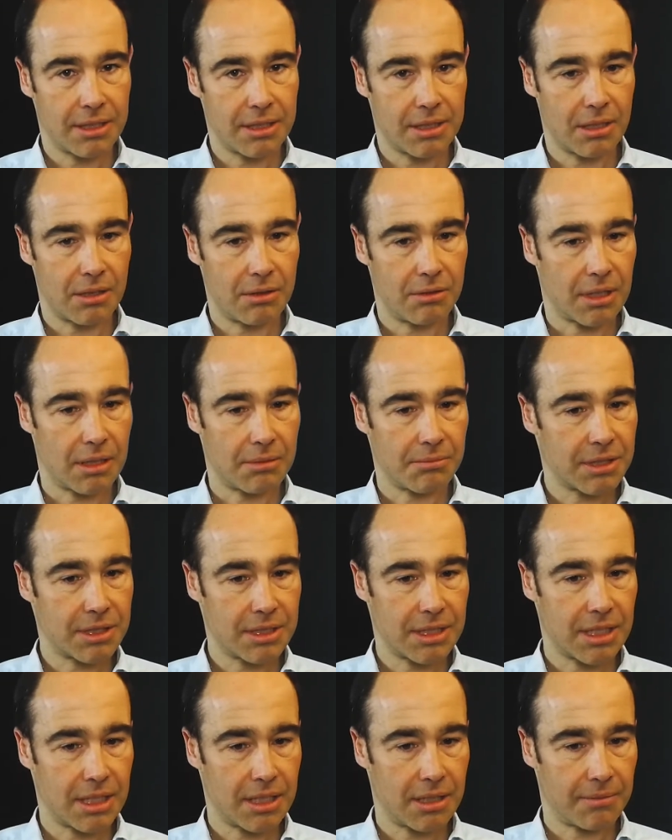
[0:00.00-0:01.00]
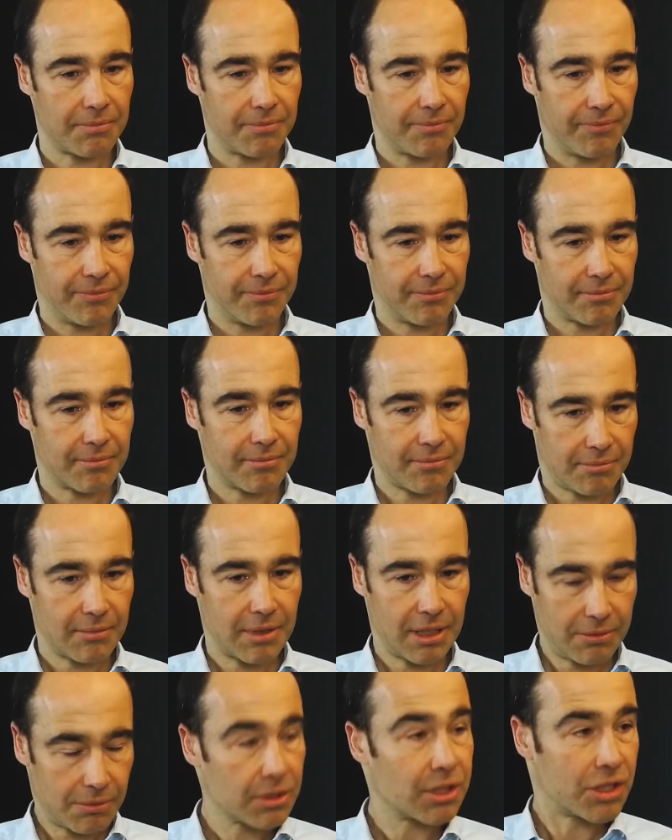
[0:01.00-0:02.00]
So I must say
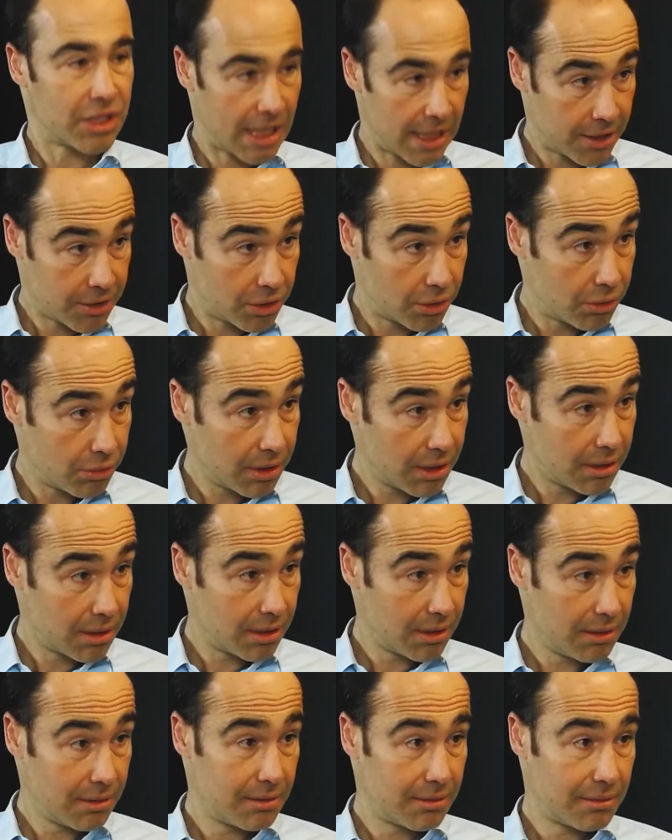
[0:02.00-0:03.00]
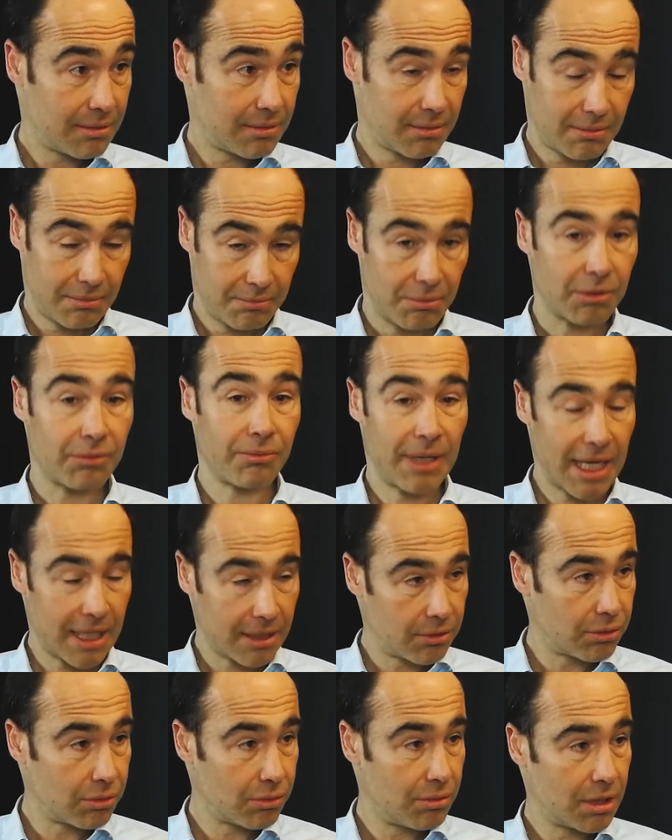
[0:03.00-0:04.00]
it was a challenge to do it, but we
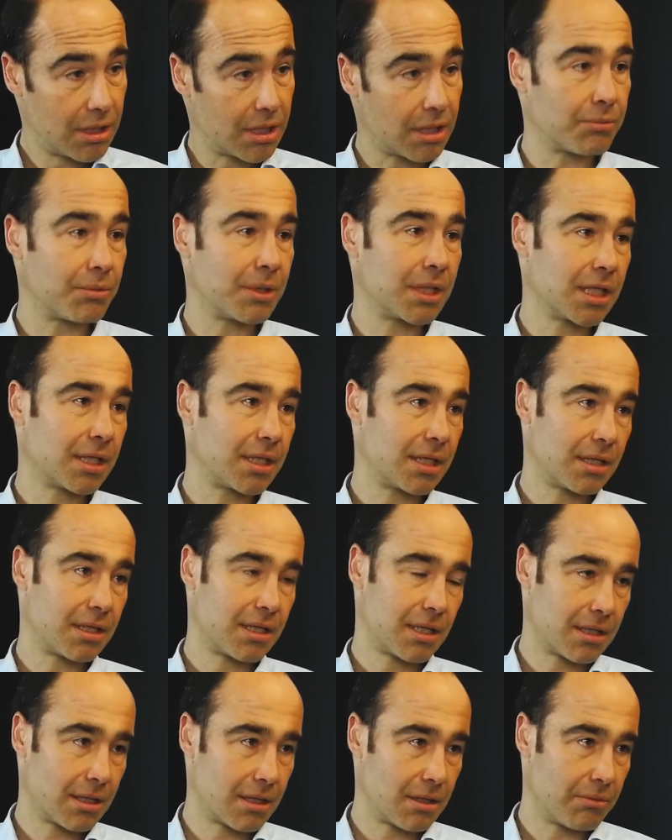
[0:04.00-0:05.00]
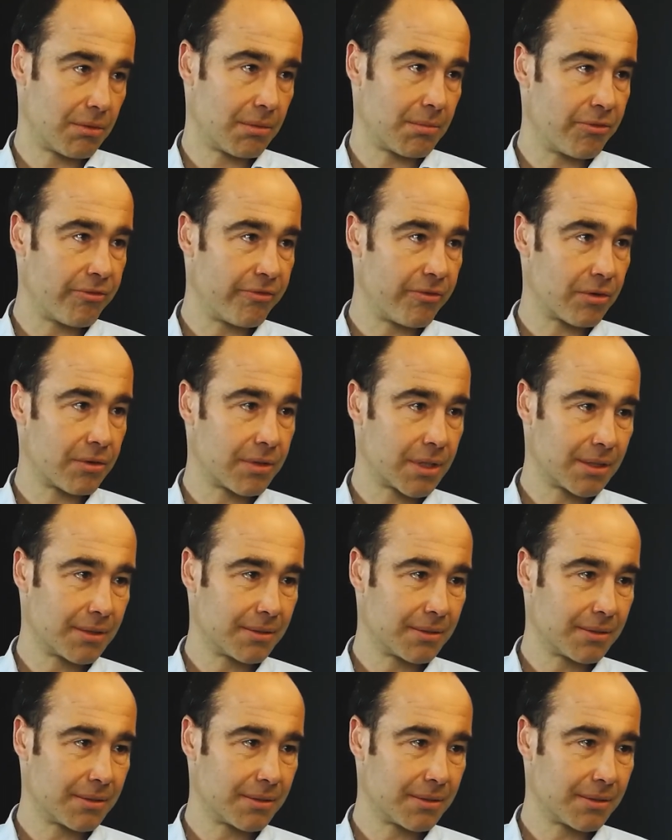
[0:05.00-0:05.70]
had to do it, and we did it, and now we move forward.